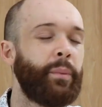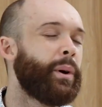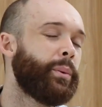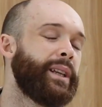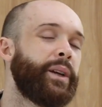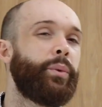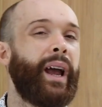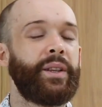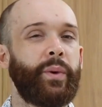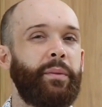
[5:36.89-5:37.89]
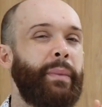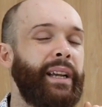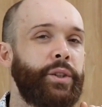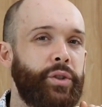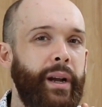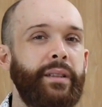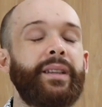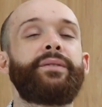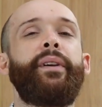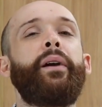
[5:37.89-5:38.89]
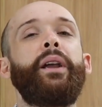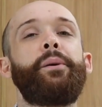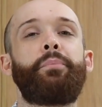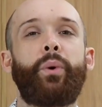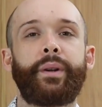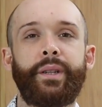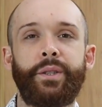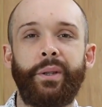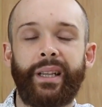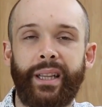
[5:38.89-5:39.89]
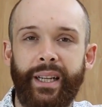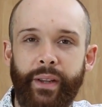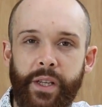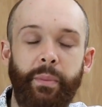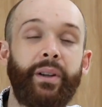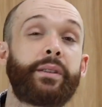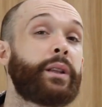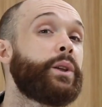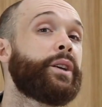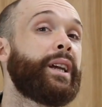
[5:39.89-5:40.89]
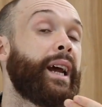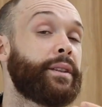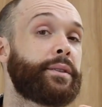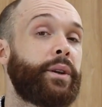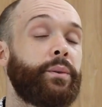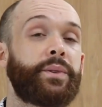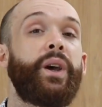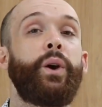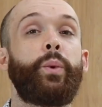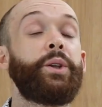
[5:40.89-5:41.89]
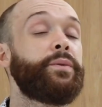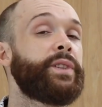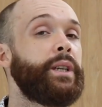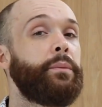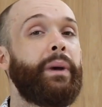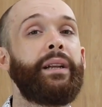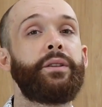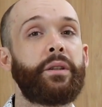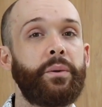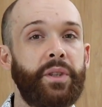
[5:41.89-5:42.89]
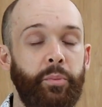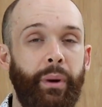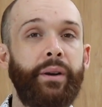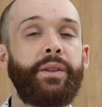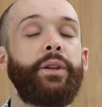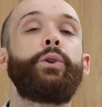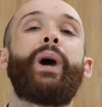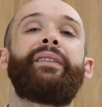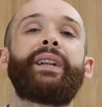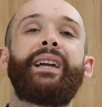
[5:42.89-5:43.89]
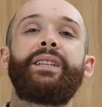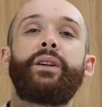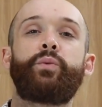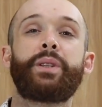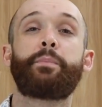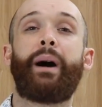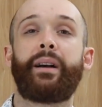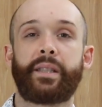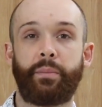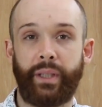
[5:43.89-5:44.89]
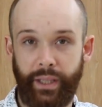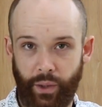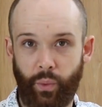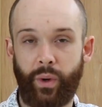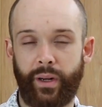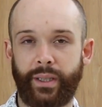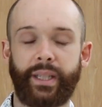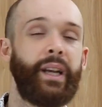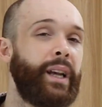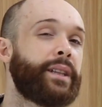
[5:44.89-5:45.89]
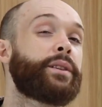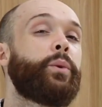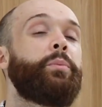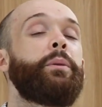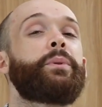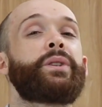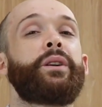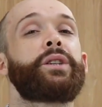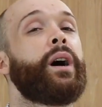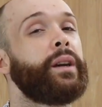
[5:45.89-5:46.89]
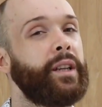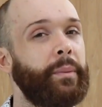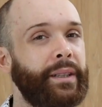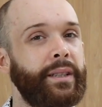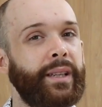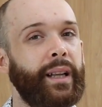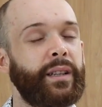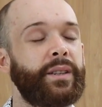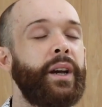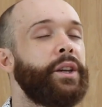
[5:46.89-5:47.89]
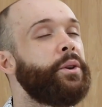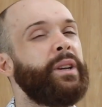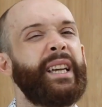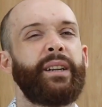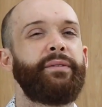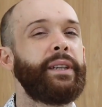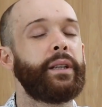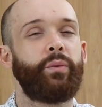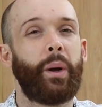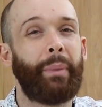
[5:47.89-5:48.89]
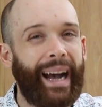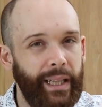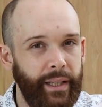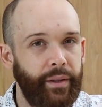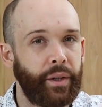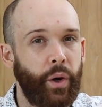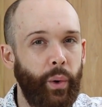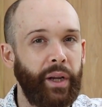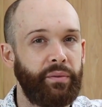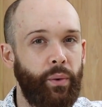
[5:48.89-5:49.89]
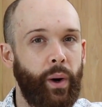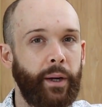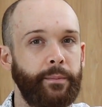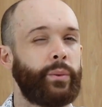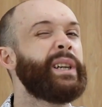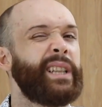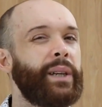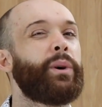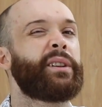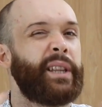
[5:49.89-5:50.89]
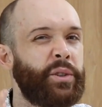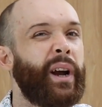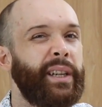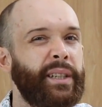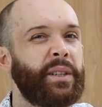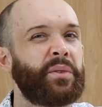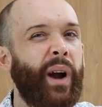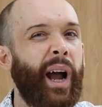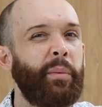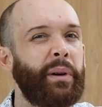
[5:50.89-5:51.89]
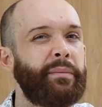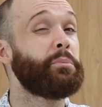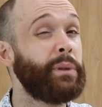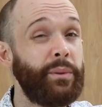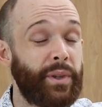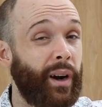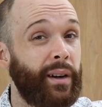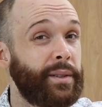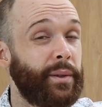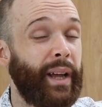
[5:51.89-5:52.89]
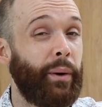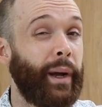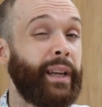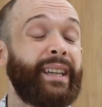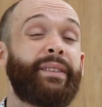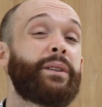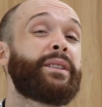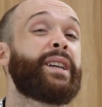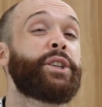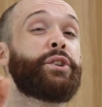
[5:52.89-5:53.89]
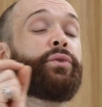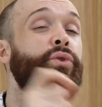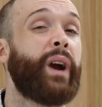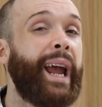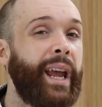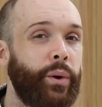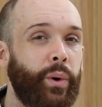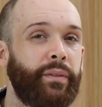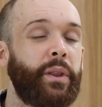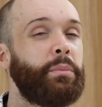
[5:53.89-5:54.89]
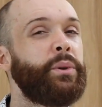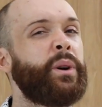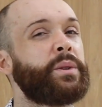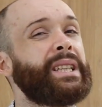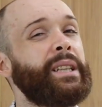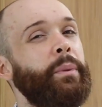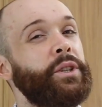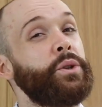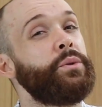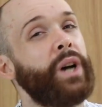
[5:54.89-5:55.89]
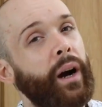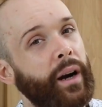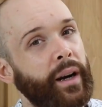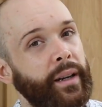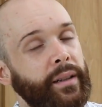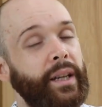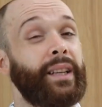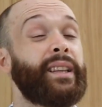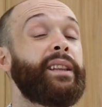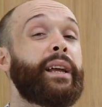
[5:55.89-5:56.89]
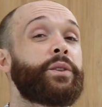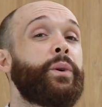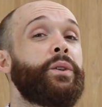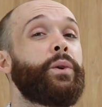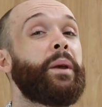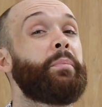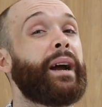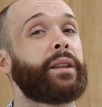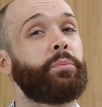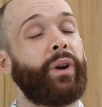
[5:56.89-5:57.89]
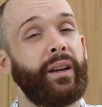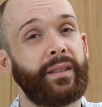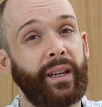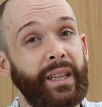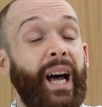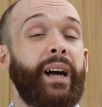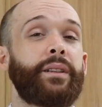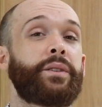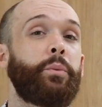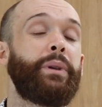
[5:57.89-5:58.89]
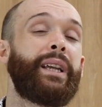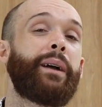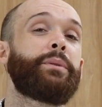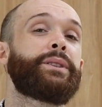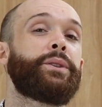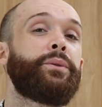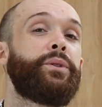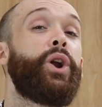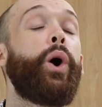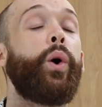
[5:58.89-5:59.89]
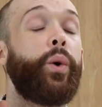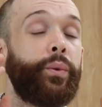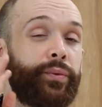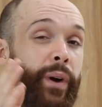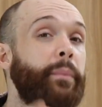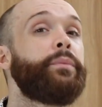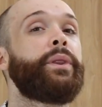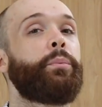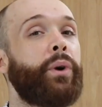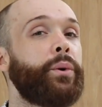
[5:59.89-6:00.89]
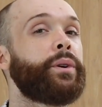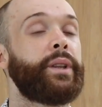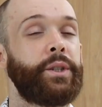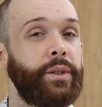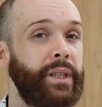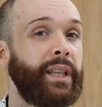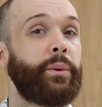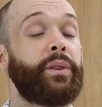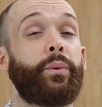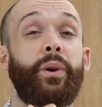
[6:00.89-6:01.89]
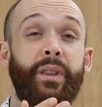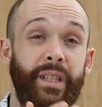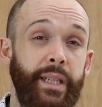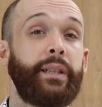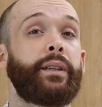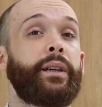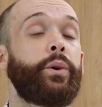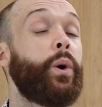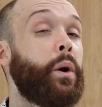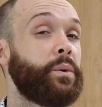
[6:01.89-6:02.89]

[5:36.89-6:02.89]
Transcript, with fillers: But really, as with many trades, it's very important to get a lot of experience looking at stones. When you've seen many stones in person, you have an idea of what's possible in the world. And so when people start talking about these colors, you can get a feel of what palette they're going for. Really, what are they trying to describe? Blues are also that way. If there's a touch of gray, or if the blue goes a little bit too dark, then that's going to impact the price a lot. So being able to know from the broker that you're dealing with, or the dealer who